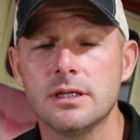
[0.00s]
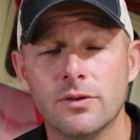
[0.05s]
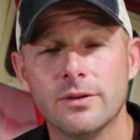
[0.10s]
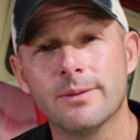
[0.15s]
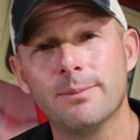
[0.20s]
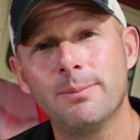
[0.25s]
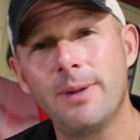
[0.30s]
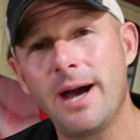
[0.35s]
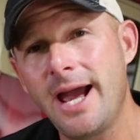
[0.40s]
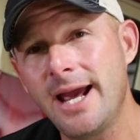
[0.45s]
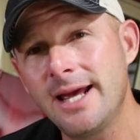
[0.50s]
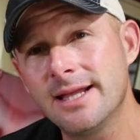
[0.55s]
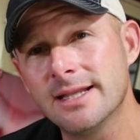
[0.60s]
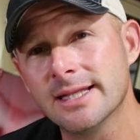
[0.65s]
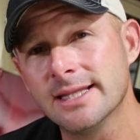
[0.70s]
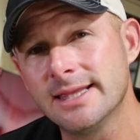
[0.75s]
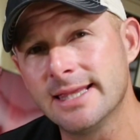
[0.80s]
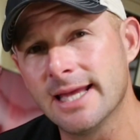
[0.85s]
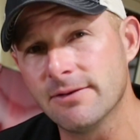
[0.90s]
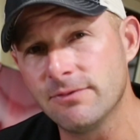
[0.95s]
the
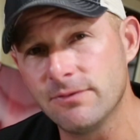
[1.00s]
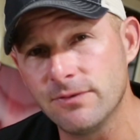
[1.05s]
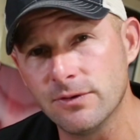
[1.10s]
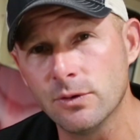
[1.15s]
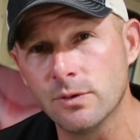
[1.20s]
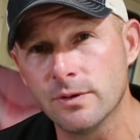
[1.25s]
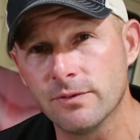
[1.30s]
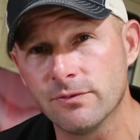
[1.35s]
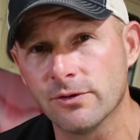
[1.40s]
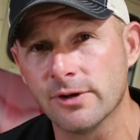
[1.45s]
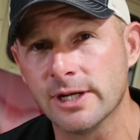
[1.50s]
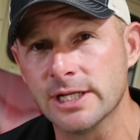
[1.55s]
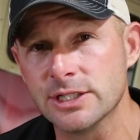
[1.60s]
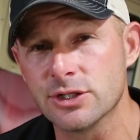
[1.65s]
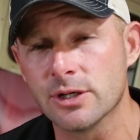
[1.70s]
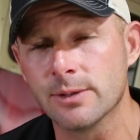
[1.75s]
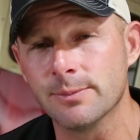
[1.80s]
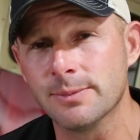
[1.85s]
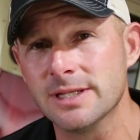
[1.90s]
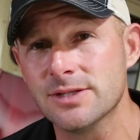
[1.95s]
pilot that flew it for
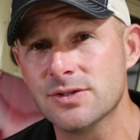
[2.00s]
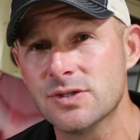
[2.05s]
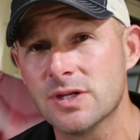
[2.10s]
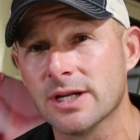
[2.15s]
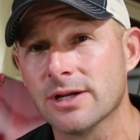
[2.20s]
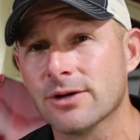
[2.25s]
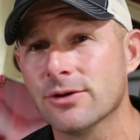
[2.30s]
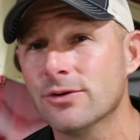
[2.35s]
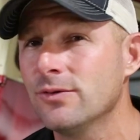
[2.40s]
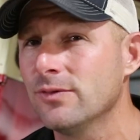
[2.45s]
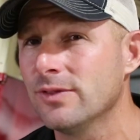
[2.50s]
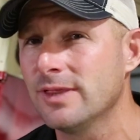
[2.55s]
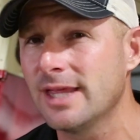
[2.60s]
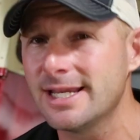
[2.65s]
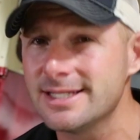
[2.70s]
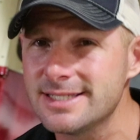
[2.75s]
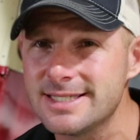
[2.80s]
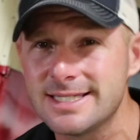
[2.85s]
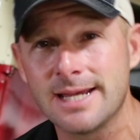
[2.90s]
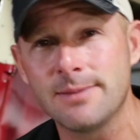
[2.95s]
HRB Singer, who
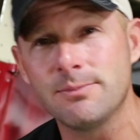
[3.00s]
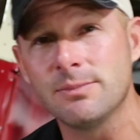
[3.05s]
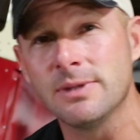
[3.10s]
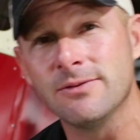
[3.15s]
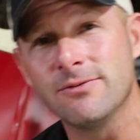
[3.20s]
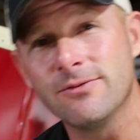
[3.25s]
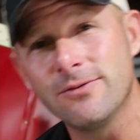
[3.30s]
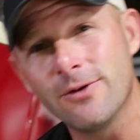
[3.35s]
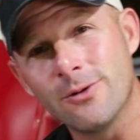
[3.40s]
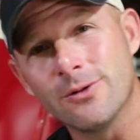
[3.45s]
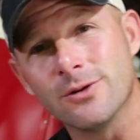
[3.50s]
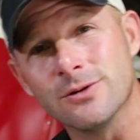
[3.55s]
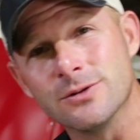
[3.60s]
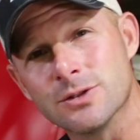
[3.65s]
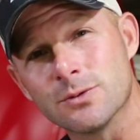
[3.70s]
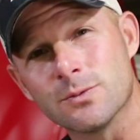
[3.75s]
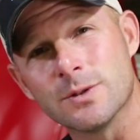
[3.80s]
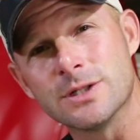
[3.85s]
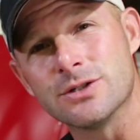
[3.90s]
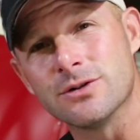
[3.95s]
then sent me photos,
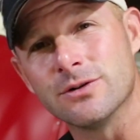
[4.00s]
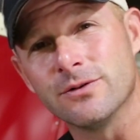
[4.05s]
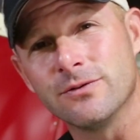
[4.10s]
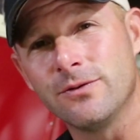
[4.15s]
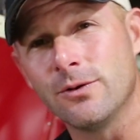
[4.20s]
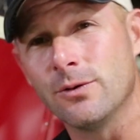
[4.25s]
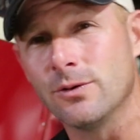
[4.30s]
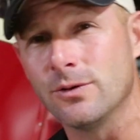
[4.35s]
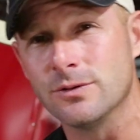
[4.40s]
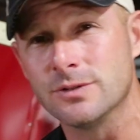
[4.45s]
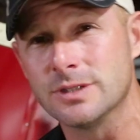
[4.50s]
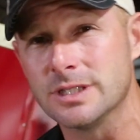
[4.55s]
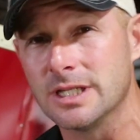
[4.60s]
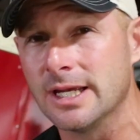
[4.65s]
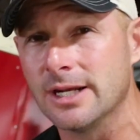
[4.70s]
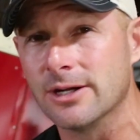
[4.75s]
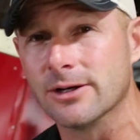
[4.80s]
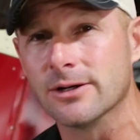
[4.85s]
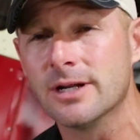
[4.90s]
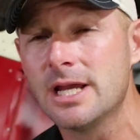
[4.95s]
original photos
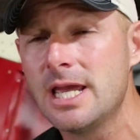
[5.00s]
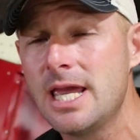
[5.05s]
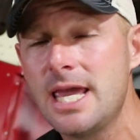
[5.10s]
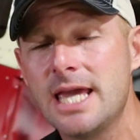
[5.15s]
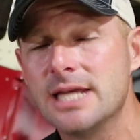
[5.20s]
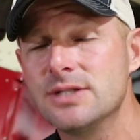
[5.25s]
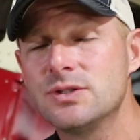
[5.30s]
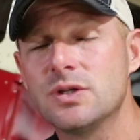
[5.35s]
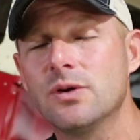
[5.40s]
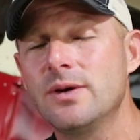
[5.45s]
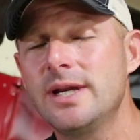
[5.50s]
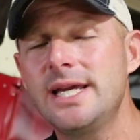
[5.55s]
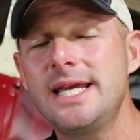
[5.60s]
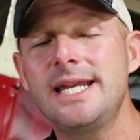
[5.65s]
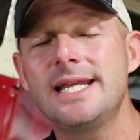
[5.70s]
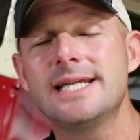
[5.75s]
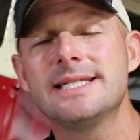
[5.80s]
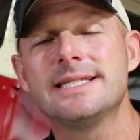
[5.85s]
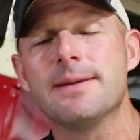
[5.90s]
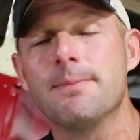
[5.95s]
later. So it
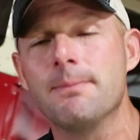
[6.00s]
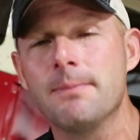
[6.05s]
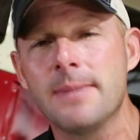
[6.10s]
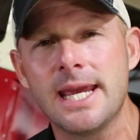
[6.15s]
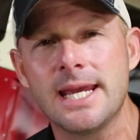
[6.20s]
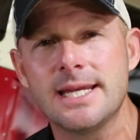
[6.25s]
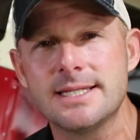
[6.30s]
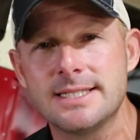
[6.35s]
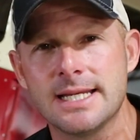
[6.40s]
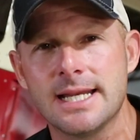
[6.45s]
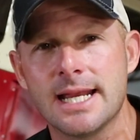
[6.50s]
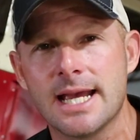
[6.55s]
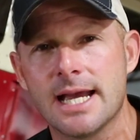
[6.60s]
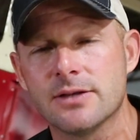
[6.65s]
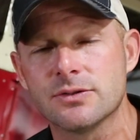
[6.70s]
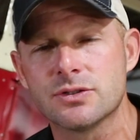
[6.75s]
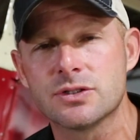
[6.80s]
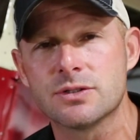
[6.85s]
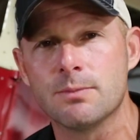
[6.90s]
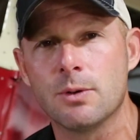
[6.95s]
is amazing
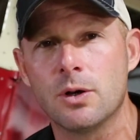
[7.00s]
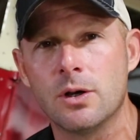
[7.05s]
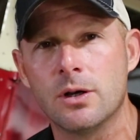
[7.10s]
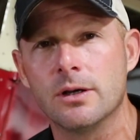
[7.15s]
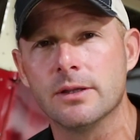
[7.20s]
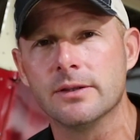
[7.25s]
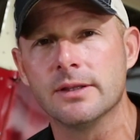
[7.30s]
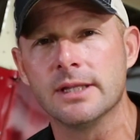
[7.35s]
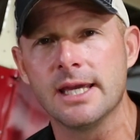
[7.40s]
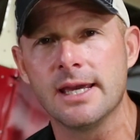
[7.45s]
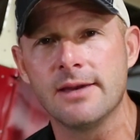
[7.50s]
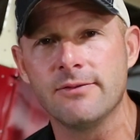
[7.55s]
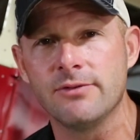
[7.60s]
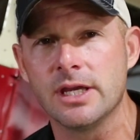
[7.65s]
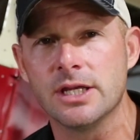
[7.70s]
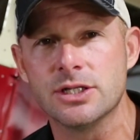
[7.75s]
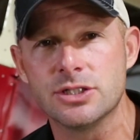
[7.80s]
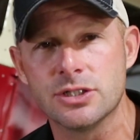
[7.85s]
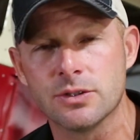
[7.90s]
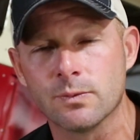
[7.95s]
how small the
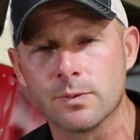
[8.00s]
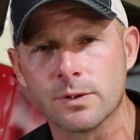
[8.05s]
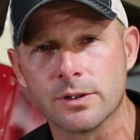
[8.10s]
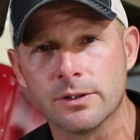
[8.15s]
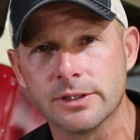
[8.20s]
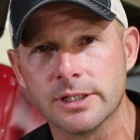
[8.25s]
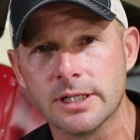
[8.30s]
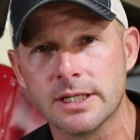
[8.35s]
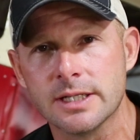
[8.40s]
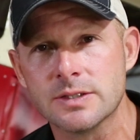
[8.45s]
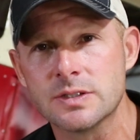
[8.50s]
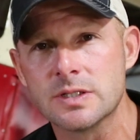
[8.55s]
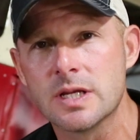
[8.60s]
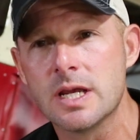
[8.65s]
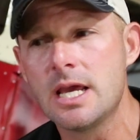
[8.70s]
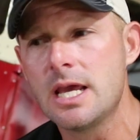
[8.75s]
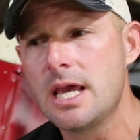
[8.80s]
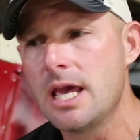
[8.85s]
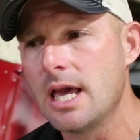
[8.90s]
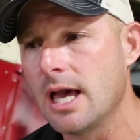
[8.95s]
aviation world is,
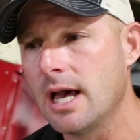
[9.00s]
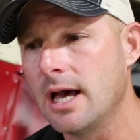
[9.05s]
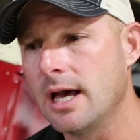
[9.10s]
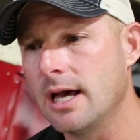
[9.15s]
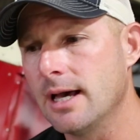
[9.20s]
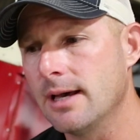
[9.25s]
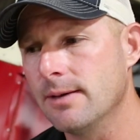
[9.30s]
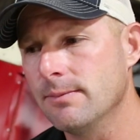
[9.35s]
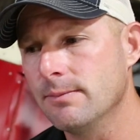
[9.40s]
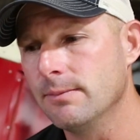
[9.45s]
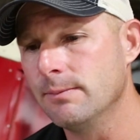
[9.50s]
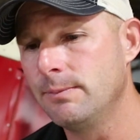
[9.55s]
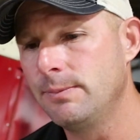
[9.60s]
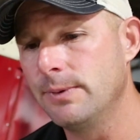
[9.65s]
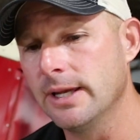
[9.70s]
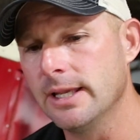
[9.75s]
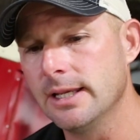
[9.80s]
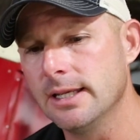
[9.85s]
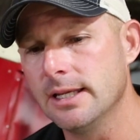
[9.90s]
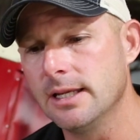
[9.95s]

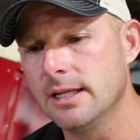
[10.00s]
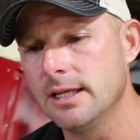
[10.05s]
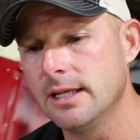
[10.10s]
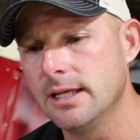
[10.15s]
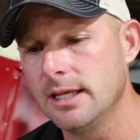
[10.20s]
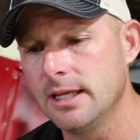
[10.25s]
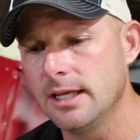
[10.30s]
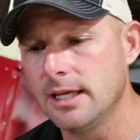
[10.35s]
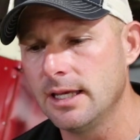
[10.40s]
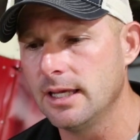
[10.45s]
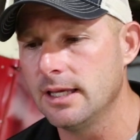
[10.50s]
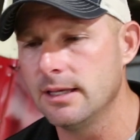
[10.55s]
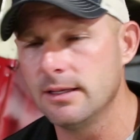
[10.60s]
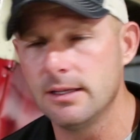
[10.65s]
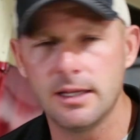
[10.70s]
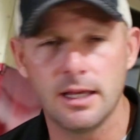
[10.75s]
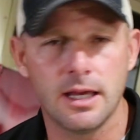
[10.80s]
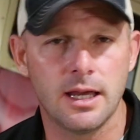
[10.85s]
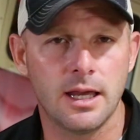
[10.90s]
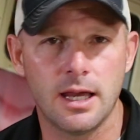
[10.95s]
but
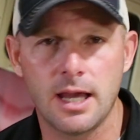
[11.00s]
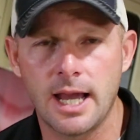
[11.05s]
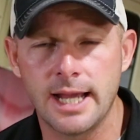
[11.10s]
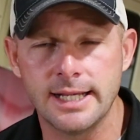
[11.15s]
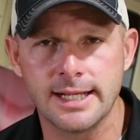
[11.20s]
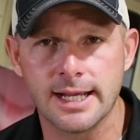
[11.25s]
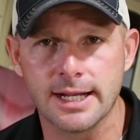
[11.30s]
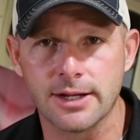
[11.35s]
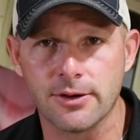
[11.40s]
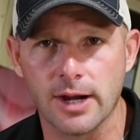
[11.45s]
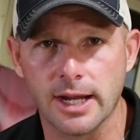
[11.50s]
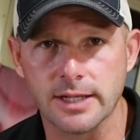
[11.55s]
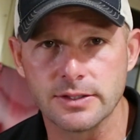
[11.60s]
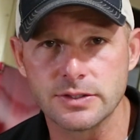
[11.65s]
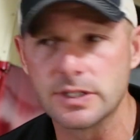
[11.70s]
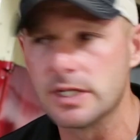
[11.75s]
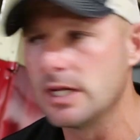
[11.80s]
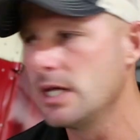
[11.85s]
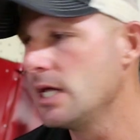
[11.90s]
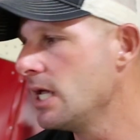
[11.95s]
I
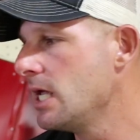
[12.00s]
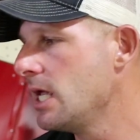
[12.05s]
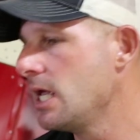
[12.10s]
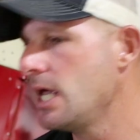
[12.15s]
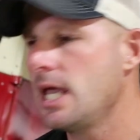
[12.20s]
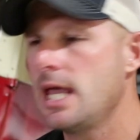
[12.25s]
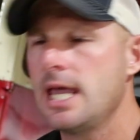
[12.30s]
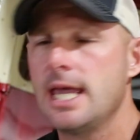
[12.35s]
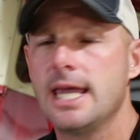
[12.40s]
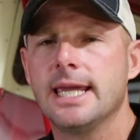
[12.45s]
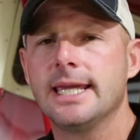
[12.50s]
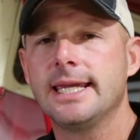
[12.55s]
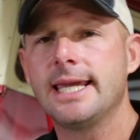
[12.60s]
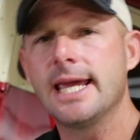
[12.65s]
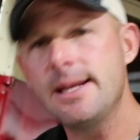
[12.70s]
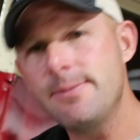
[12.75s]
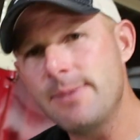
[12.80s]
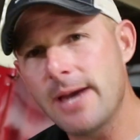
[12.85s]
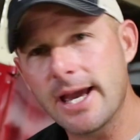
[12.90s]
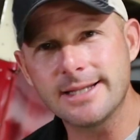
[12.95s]
digress.
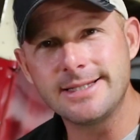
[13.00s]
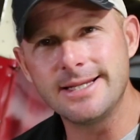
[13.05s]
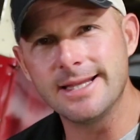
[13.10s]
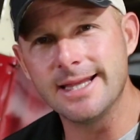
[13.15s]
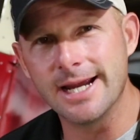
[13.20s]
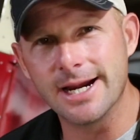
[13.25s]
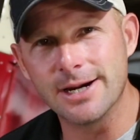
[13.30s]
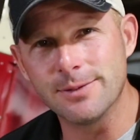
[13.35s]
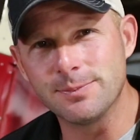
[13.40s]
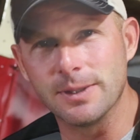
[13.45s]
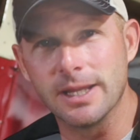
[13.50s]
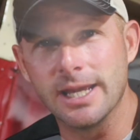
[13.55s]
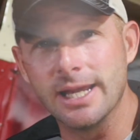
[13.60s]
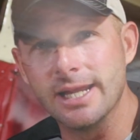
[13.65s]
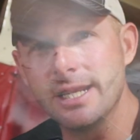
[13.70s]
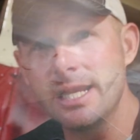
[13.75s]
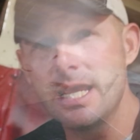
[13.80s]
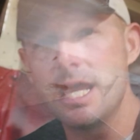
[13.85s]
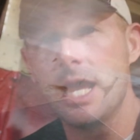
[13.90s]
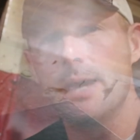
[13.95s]
Getting back to the airplane,